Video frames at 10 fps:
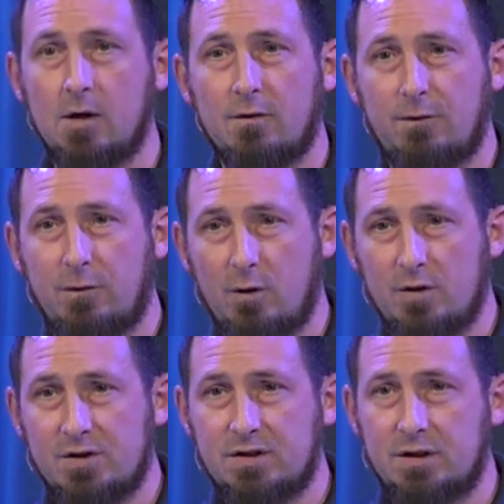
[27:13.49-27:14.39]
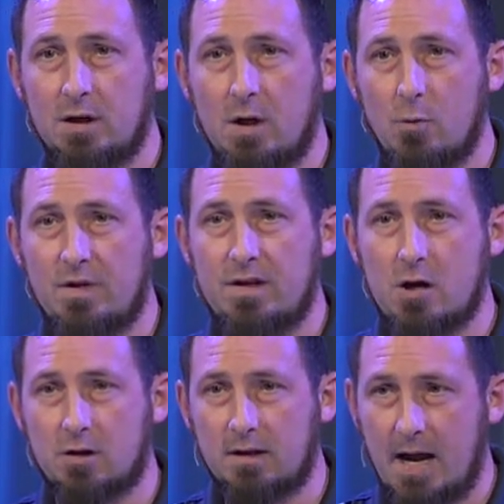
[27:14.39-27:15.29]
First, when the
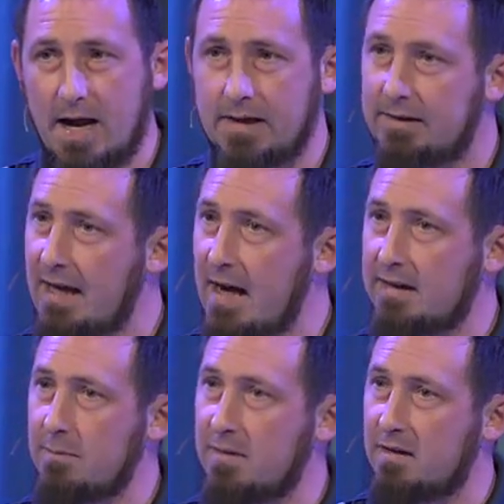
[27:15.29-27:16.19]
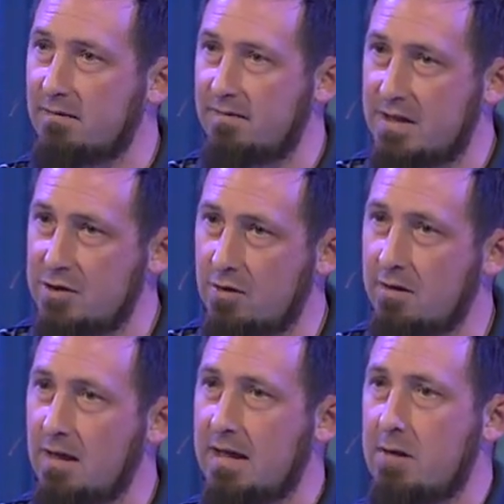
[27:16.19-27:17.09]
young lion attacked him in the
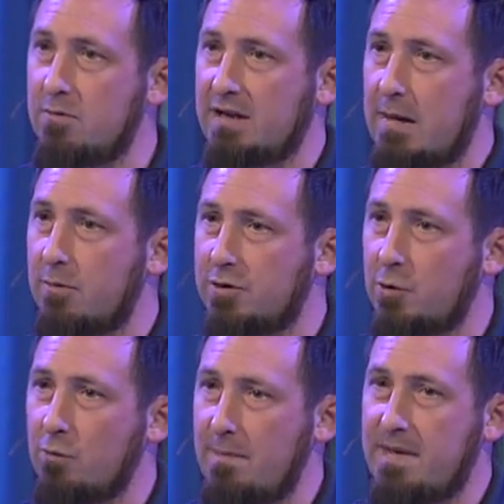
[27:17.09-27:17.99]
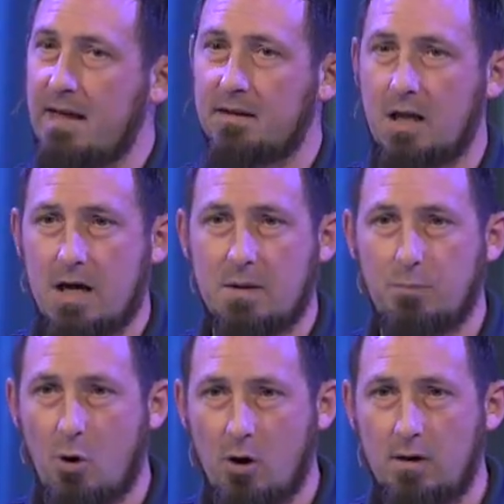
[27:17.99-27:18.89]
vineyard, and he was able to rip that lion
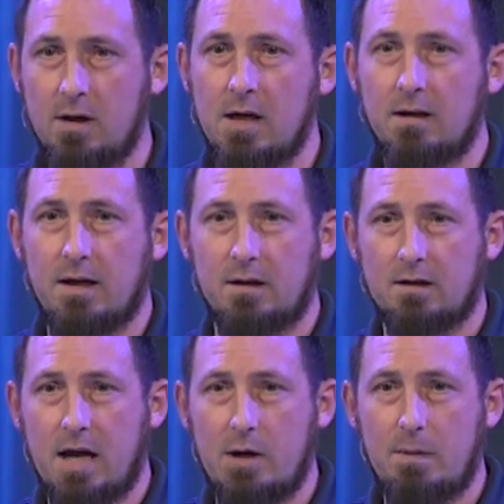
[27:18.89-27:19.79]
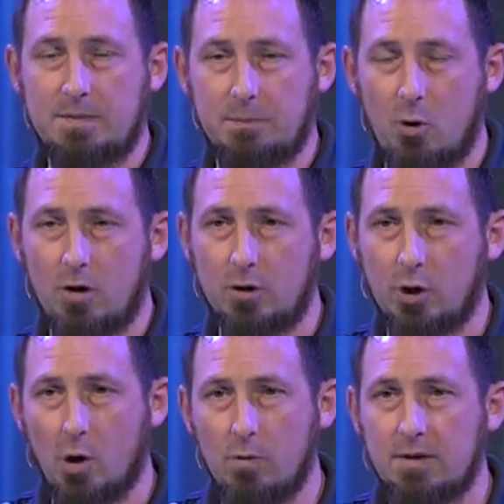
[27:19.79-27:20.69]
apart like a lion rips apart a
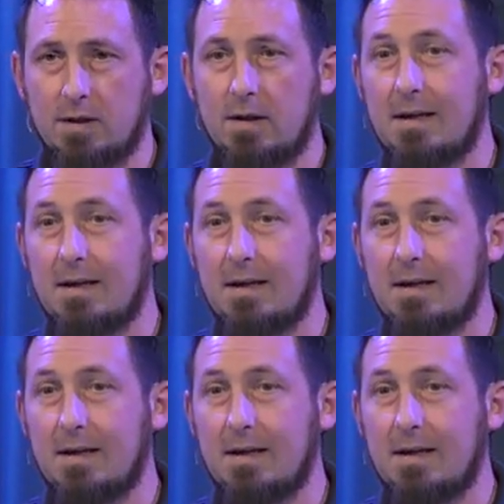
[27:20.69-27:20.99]
goat.